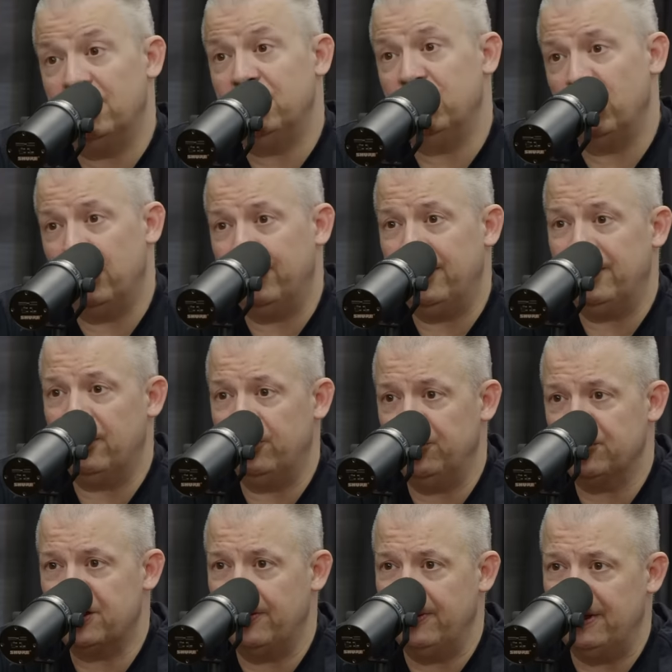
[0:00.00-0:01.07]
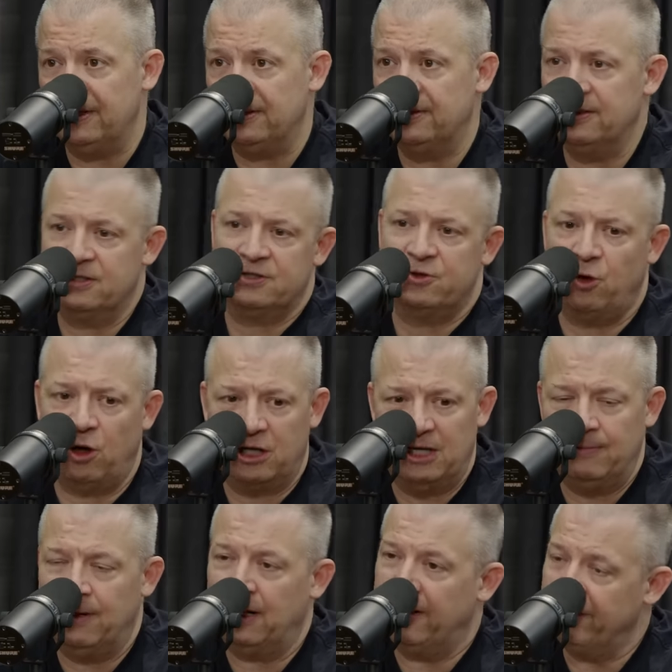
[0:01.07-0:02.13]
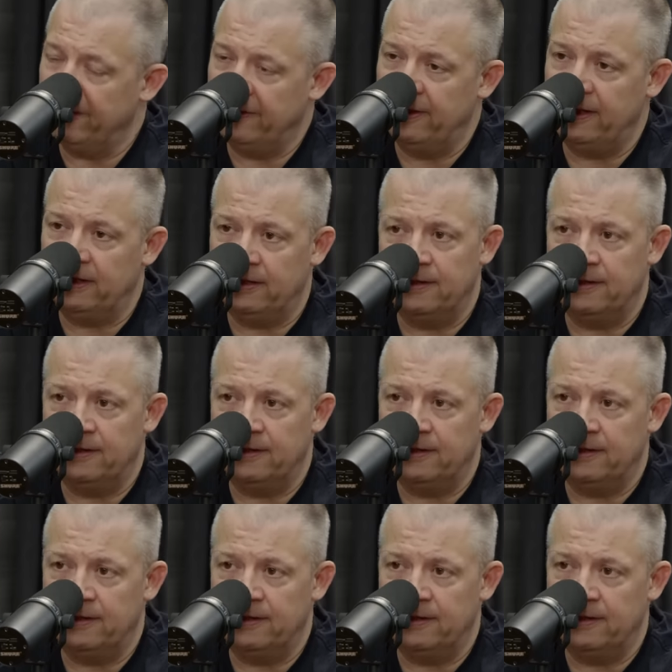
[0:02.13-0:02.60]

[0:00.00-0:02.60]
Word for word: You know what I mean? They're used to me just talking about everything.